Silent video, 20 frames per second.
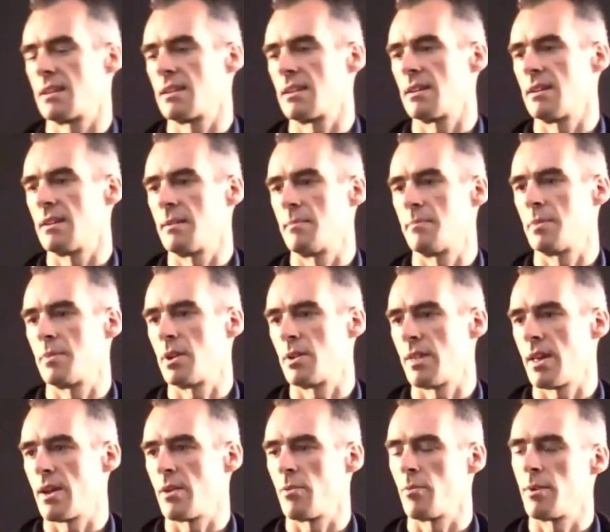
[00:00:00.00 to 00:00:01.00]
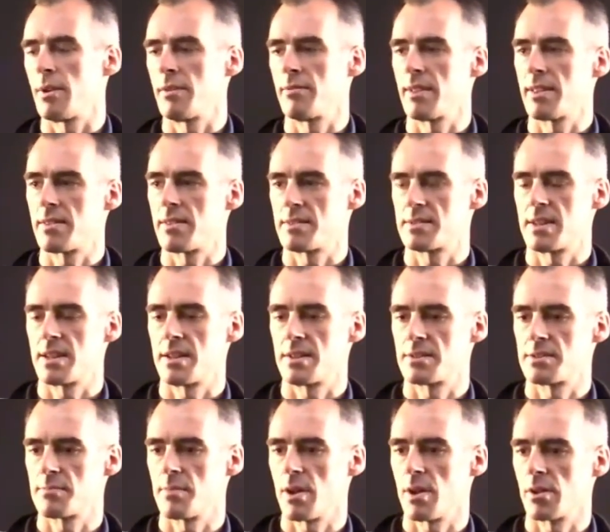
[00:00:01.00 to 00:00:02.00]
um, you know, that wavelength is getting
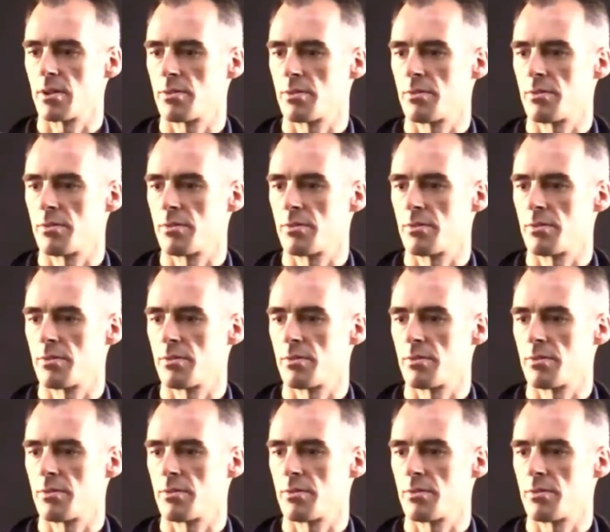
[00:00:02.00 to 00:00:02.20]
smaller over